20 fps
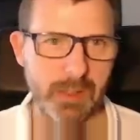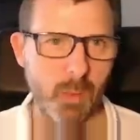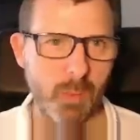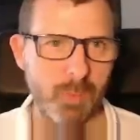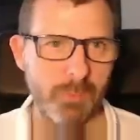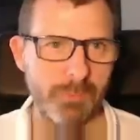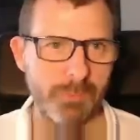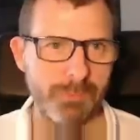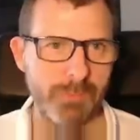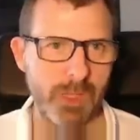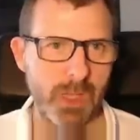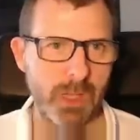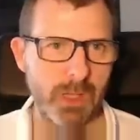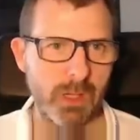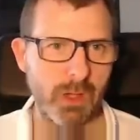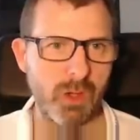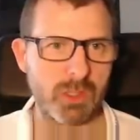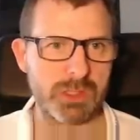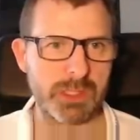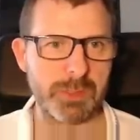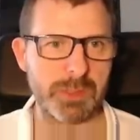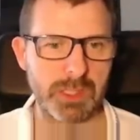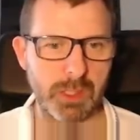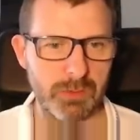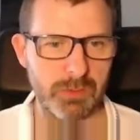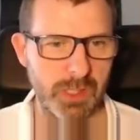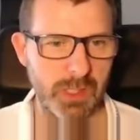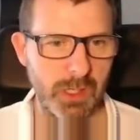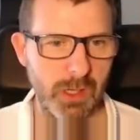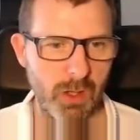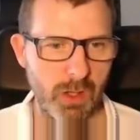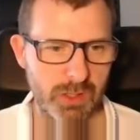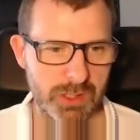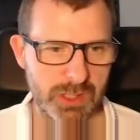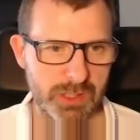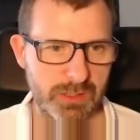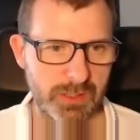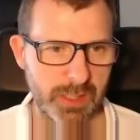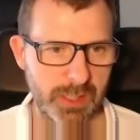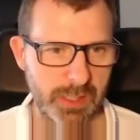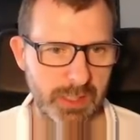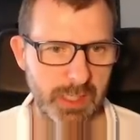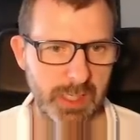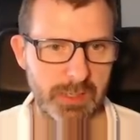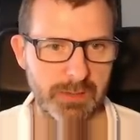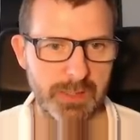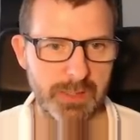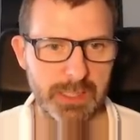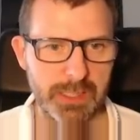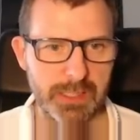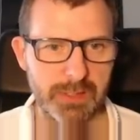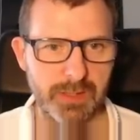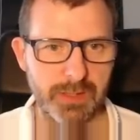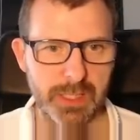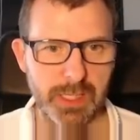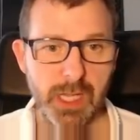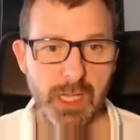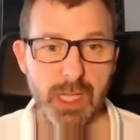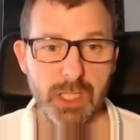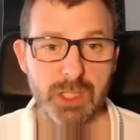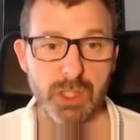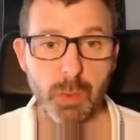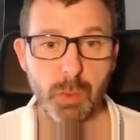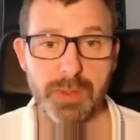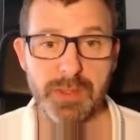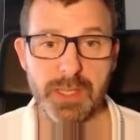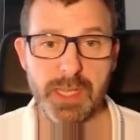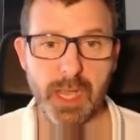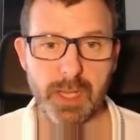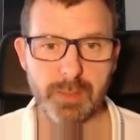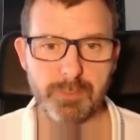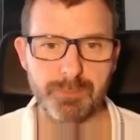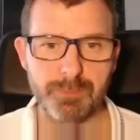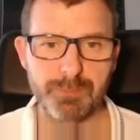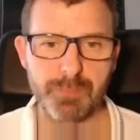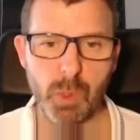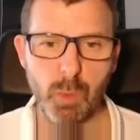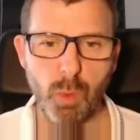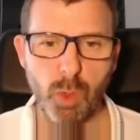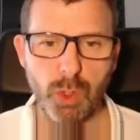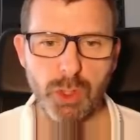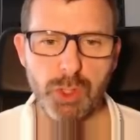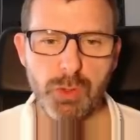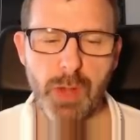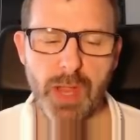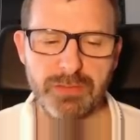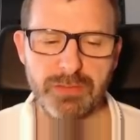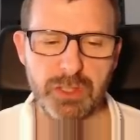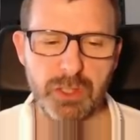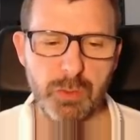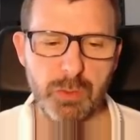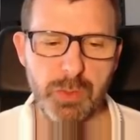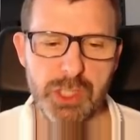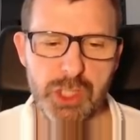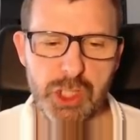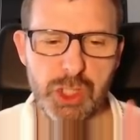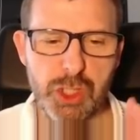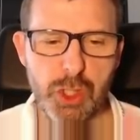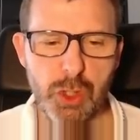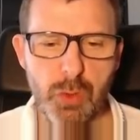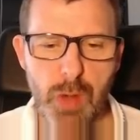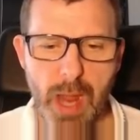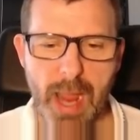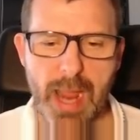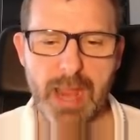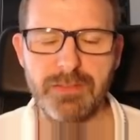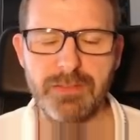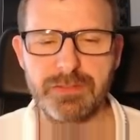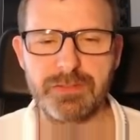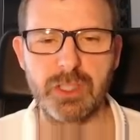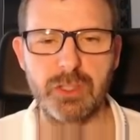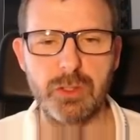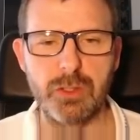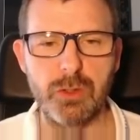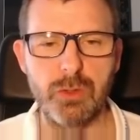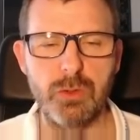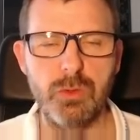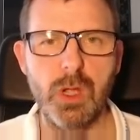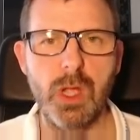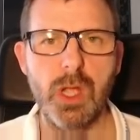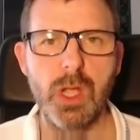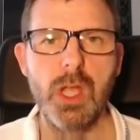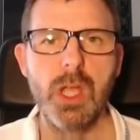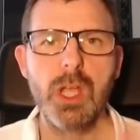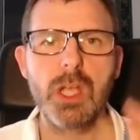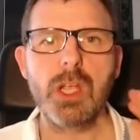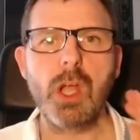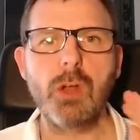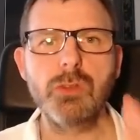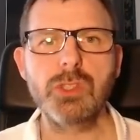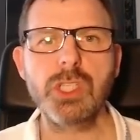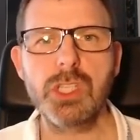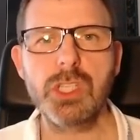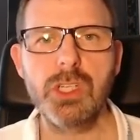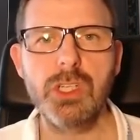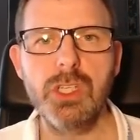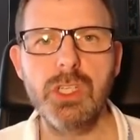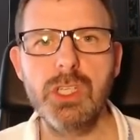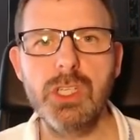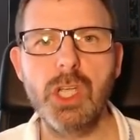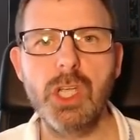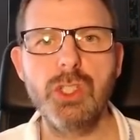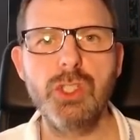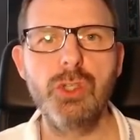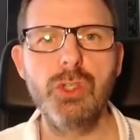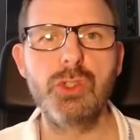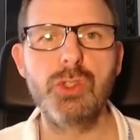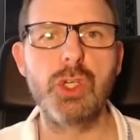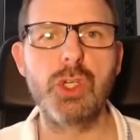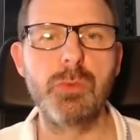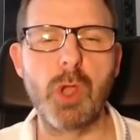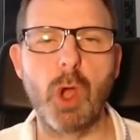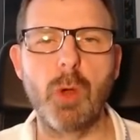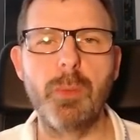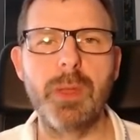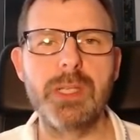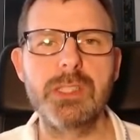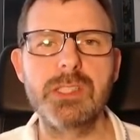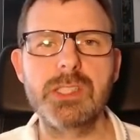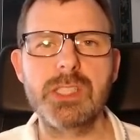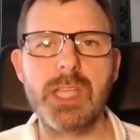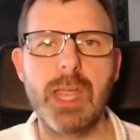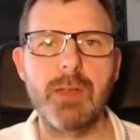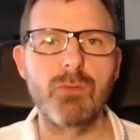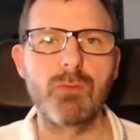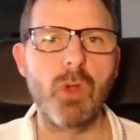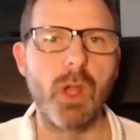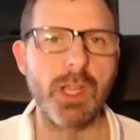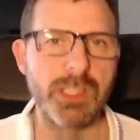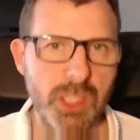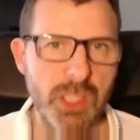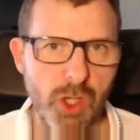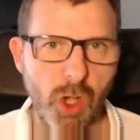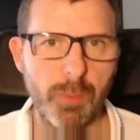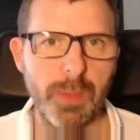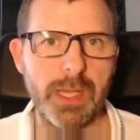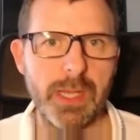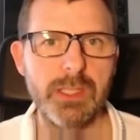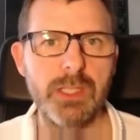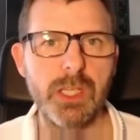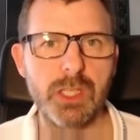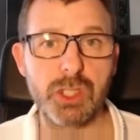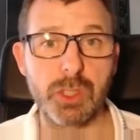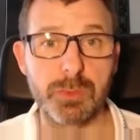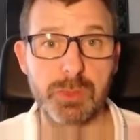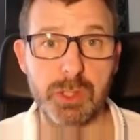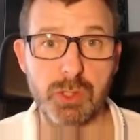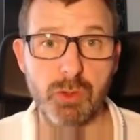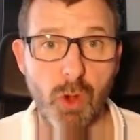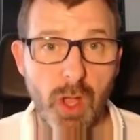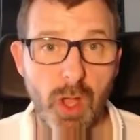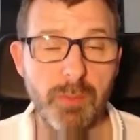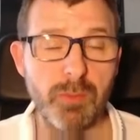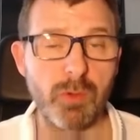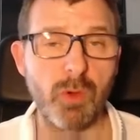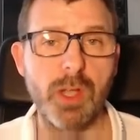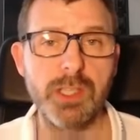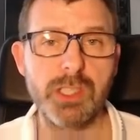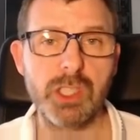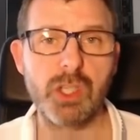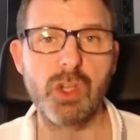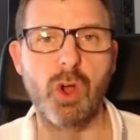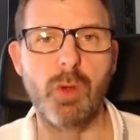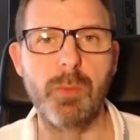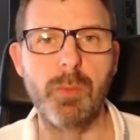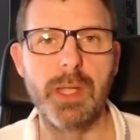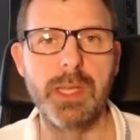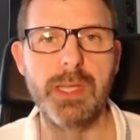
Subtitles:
The last thing in the thing. To win the game, what you have to do is you have to go to the YouTube comments and write a comment, subscribe, write a comment,